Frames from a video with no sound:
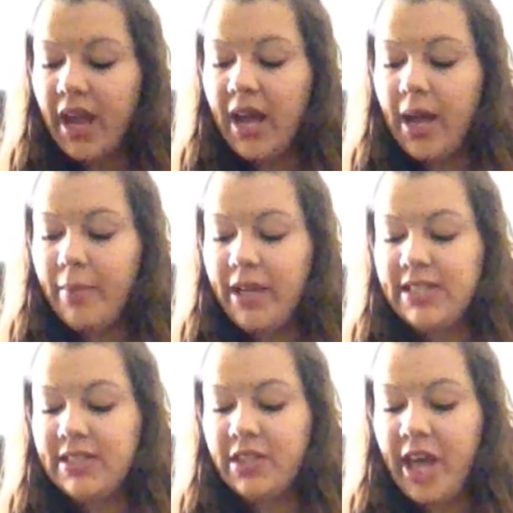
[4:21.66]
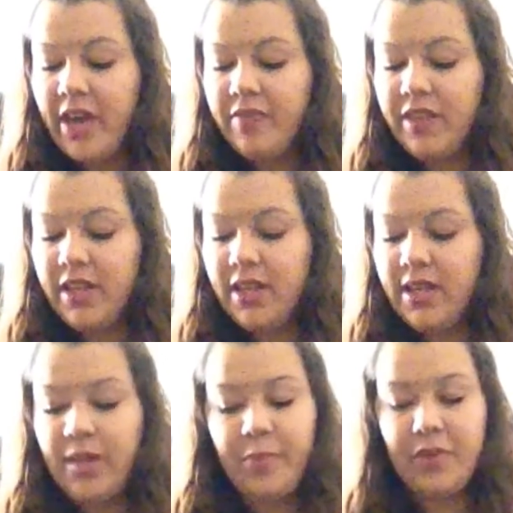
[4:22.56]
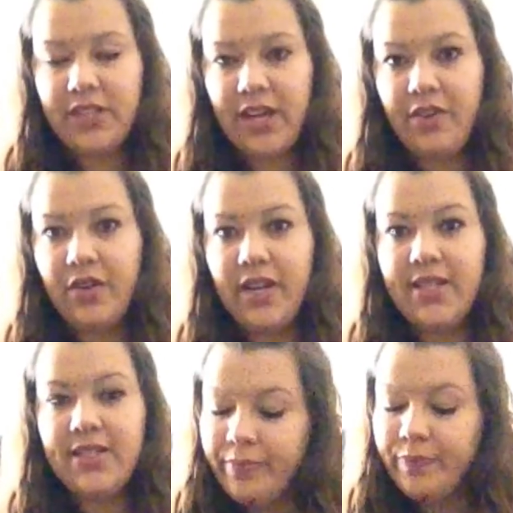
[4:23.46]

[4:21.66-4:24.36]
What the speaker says: I still have the nipple tenderness.